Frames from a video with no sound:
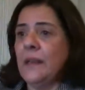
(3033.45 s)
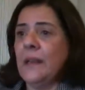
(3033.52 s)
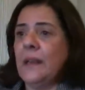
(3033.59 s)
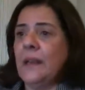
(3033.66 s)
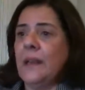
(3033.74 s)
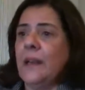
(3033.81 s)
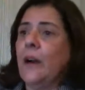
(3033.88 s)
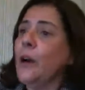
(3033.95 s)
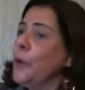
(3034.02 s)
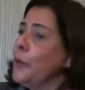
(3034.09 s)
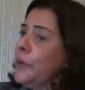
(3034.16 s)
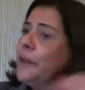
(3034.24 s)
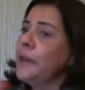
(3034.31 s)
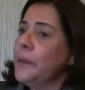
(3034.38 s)
all the
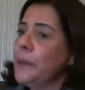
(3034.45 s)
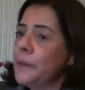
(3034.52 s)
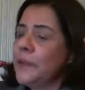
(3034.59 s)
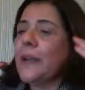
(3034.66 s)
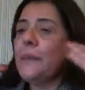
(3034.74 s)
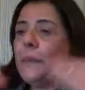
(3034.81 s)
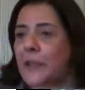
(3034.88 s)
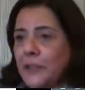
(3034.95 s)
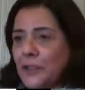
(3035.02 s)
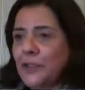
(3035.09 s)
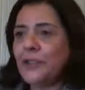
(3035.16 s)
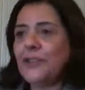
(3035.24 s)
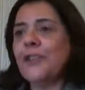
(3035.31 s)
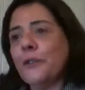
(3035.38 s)
dimensions
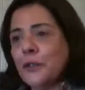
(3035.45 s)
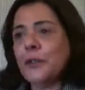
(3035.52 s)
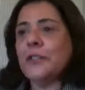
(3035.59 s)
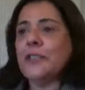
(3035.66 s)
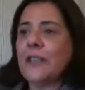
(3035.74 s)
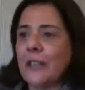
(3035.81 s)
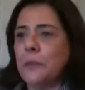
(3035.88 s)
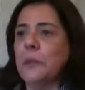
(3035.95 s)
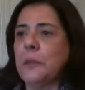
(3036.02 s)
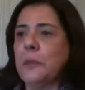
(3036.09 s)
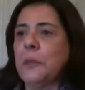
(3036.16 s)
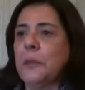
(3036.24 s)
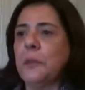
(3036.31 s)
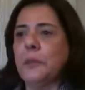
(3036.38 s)
of sustainable
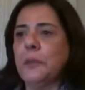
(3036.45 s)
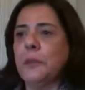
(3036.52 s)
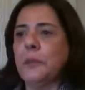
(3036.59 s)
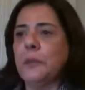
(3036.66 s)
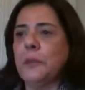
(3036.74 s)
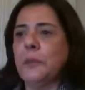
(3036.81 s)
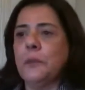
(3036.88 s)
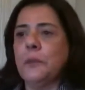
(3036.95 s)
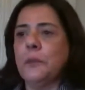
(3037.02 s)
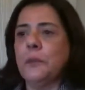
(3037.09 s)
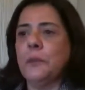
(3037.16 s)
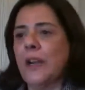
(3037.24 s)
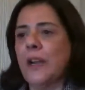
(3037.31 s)
development